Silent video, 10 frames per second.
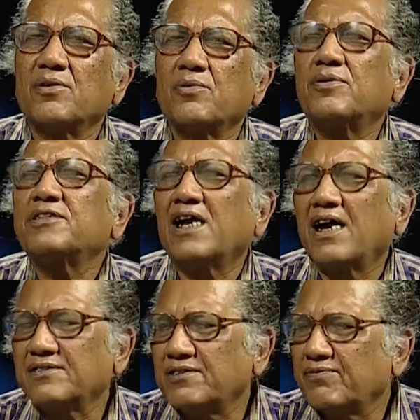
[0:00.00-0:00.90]
which I
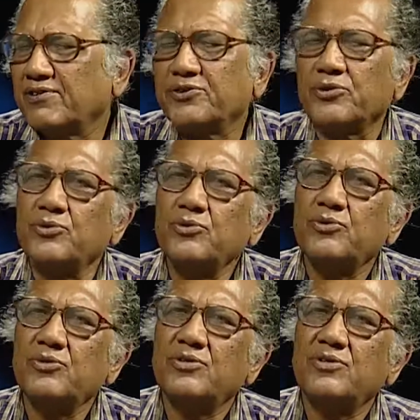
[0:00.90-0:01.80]
had referred to,
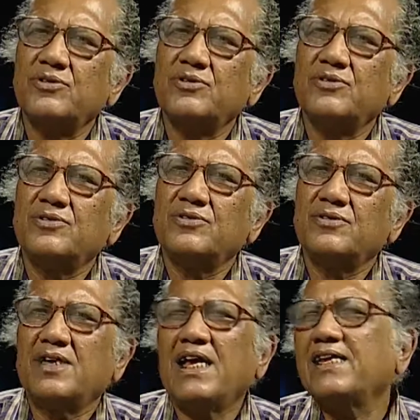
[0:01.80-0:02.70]

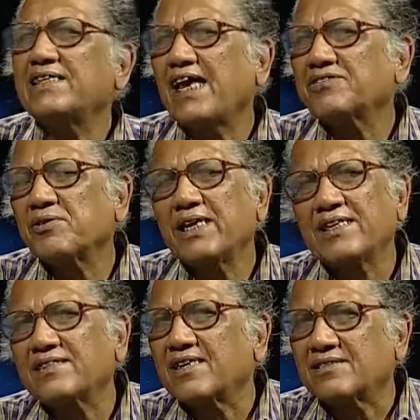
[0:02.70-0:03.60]
and as well
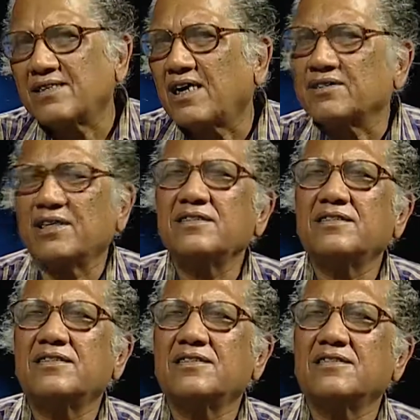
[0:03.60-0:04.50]
as certain
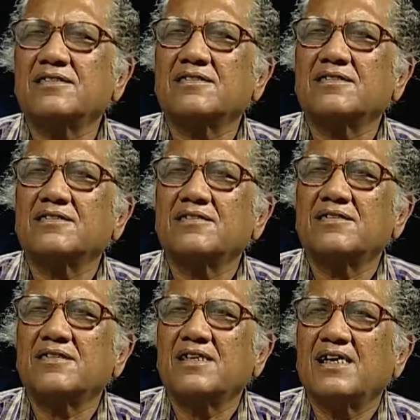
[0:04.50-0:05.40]
others,
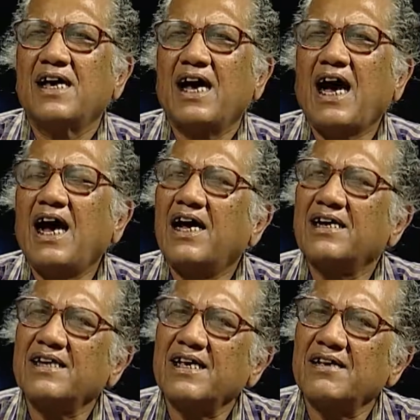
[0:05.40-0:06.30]

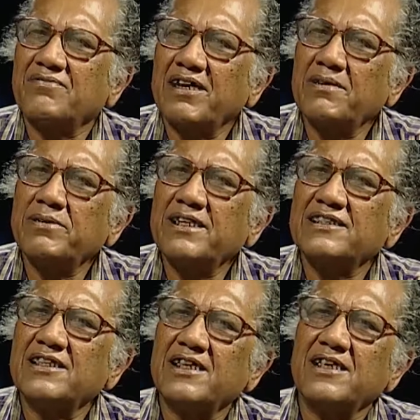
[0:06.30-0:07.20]
are available
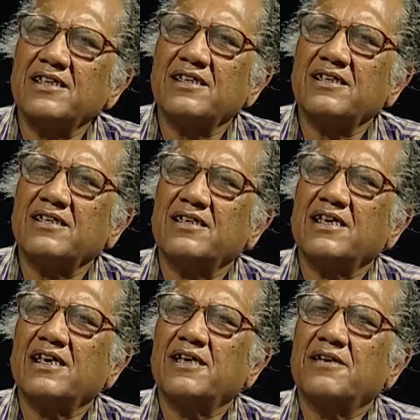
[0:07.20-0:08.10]
in the
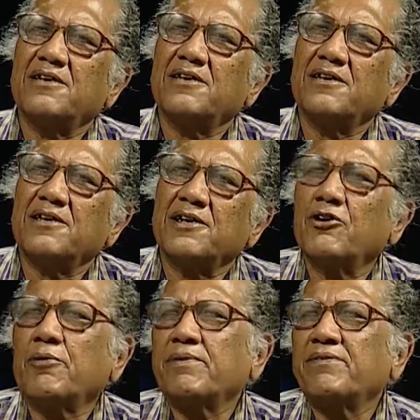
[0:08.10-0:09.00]

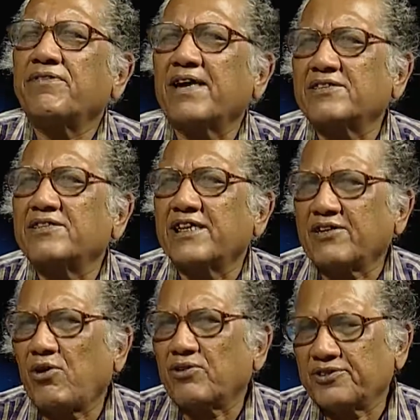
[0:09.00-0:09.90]
European factory
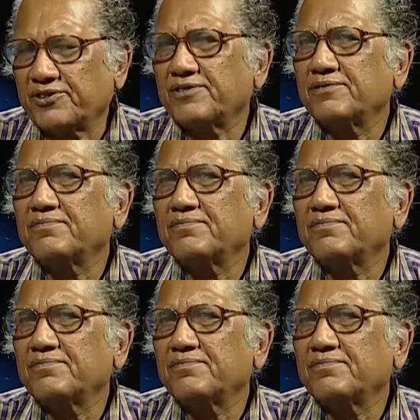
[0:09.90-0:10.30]
records.